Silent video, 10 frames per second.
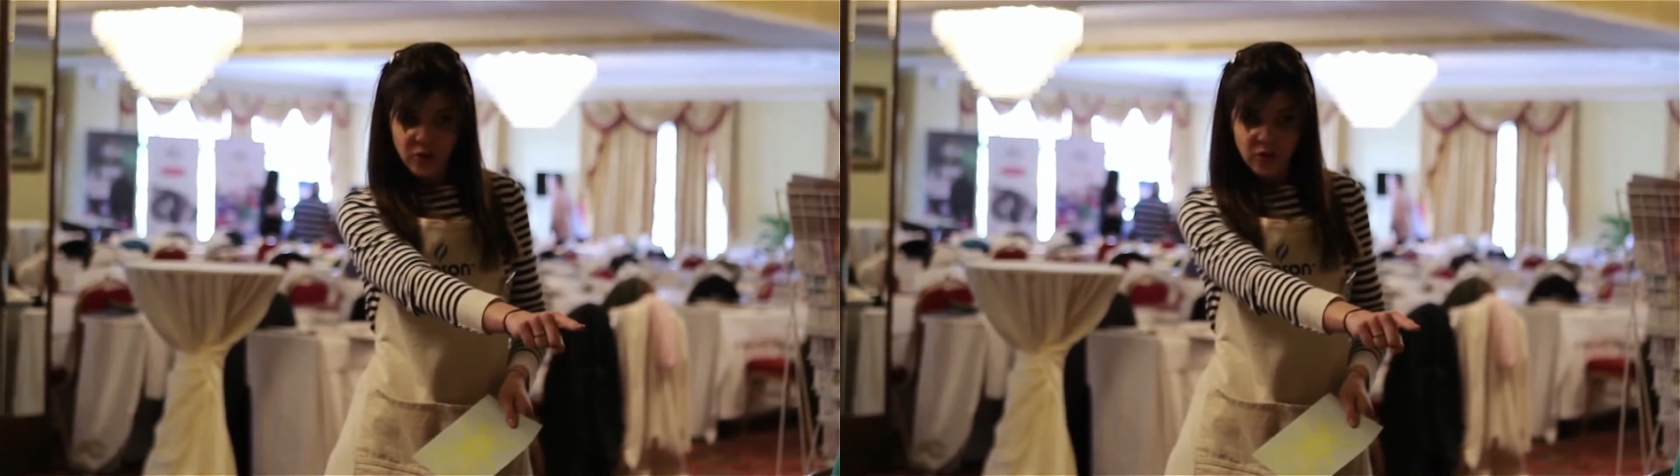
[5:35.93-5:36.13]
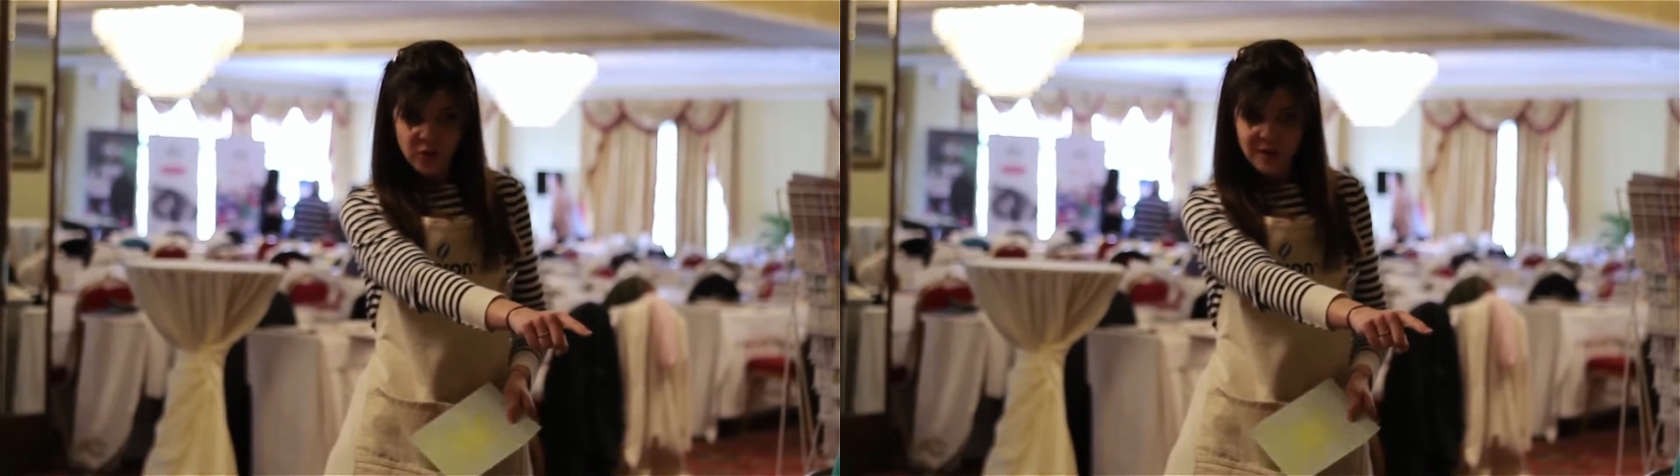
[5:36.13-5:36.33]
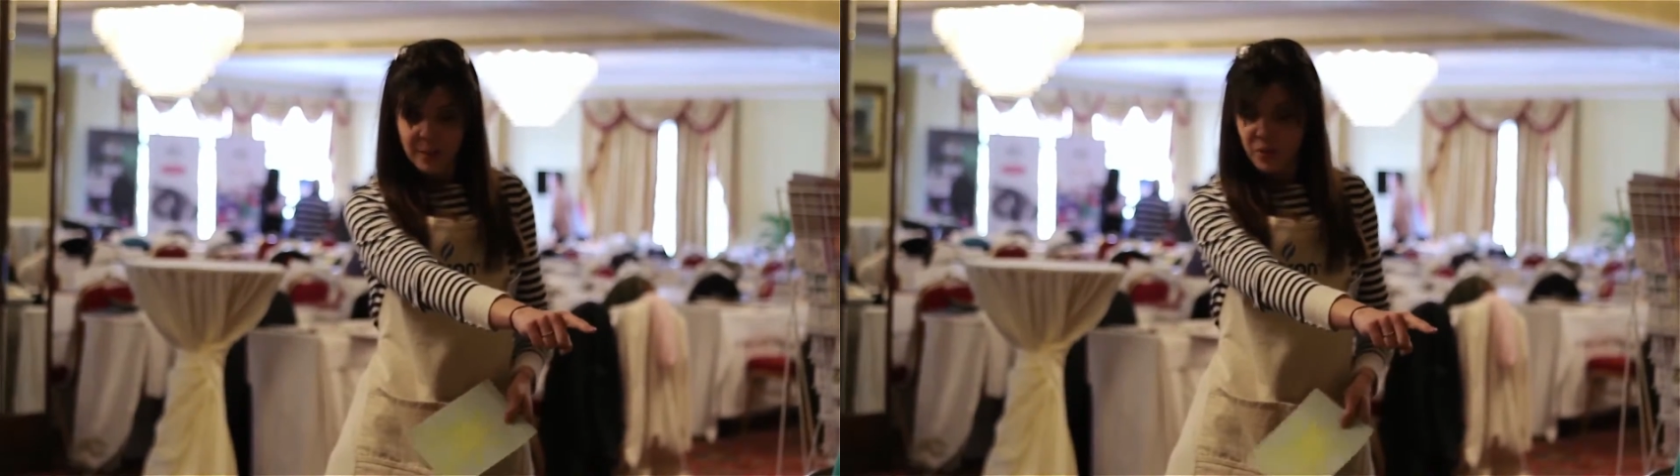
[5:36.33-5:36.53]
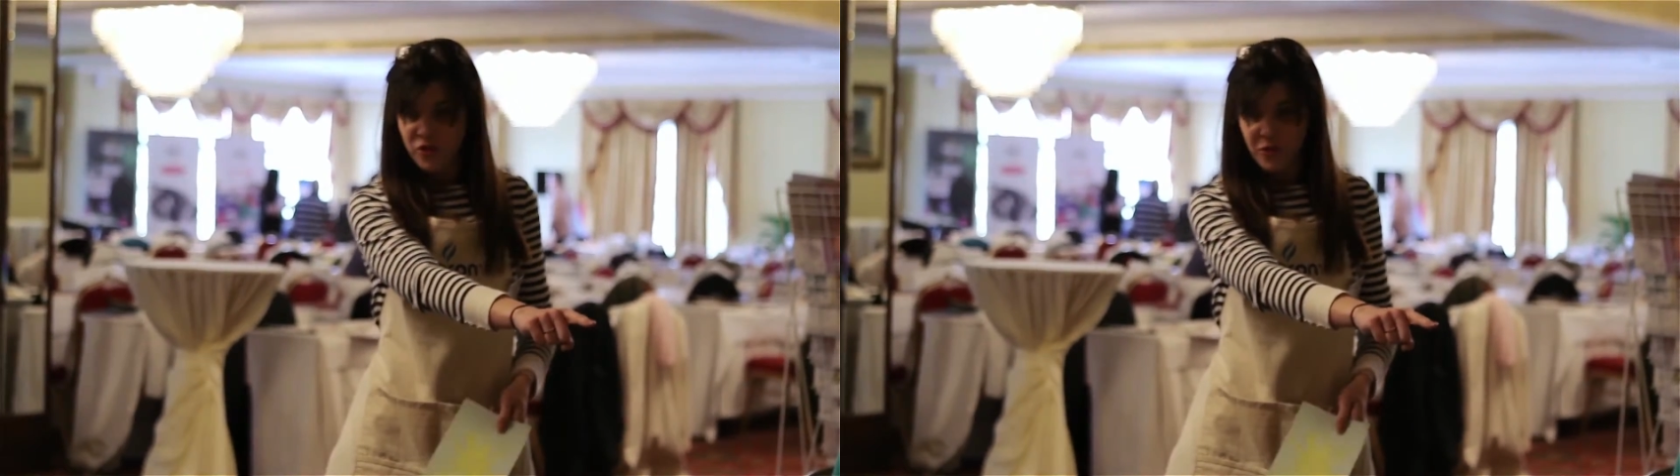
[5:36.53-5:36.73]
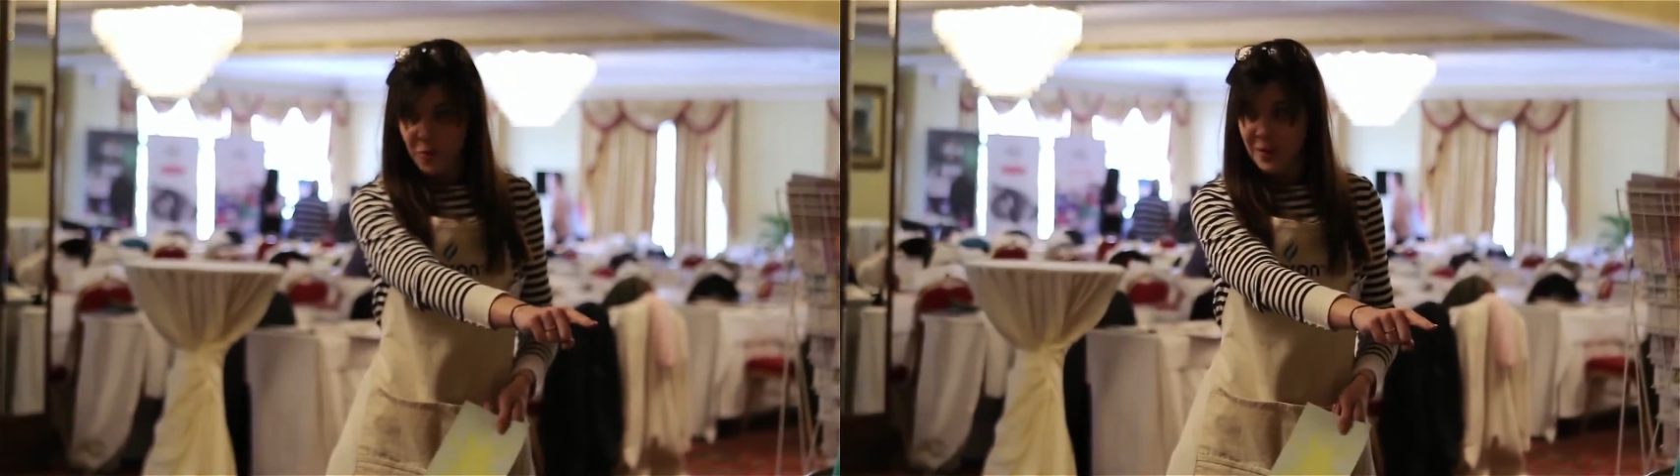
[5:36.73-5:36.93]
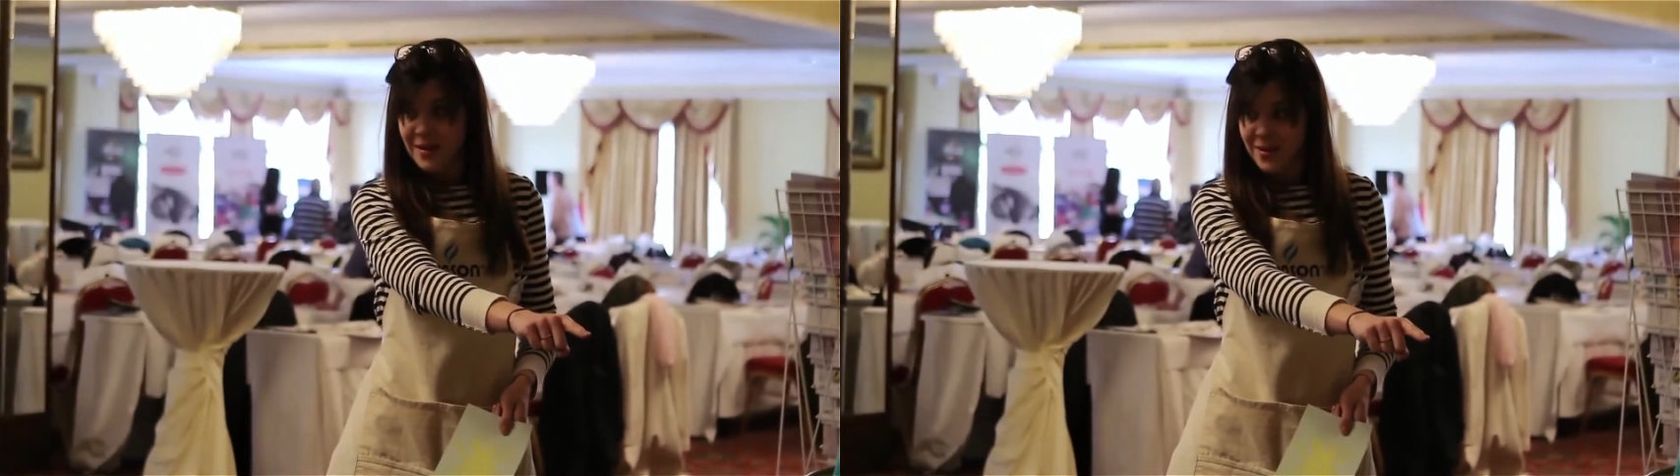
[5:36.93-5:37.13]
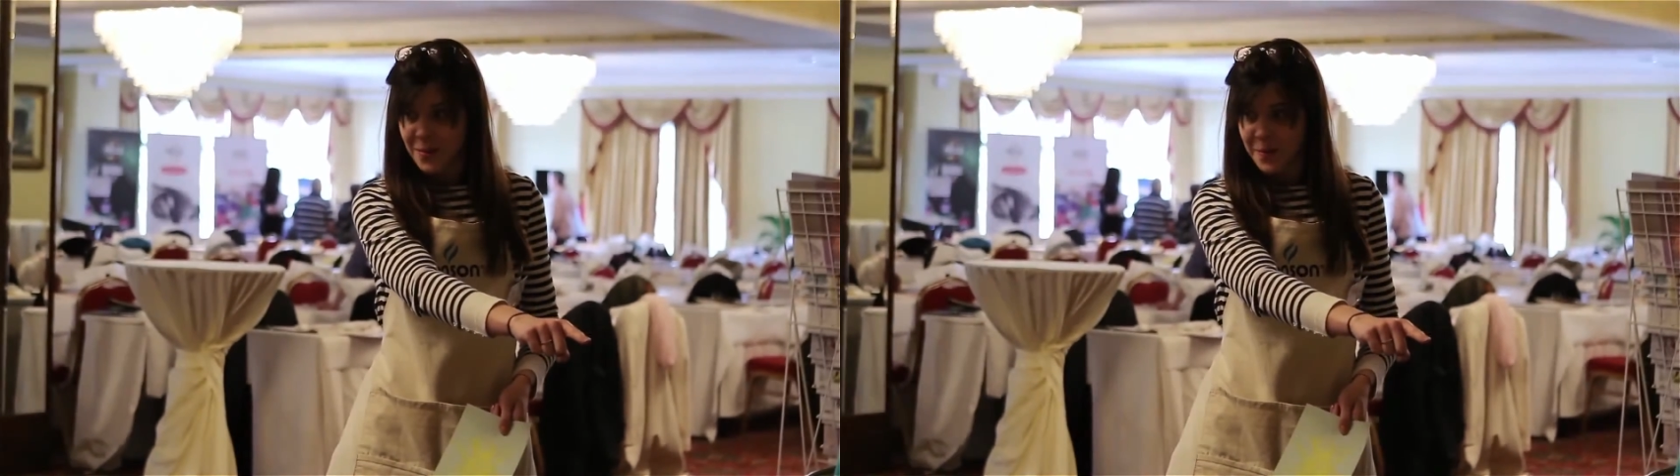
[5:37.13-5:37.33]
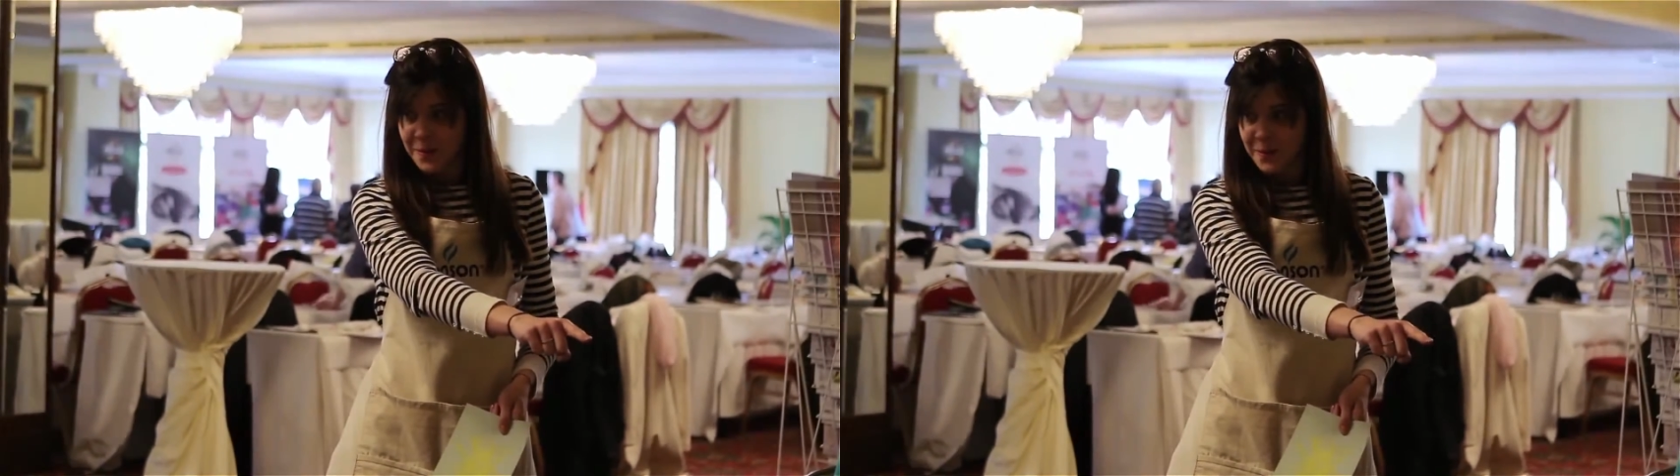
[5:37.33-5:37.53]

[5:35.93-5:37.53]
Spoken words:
to use that much of the pastel.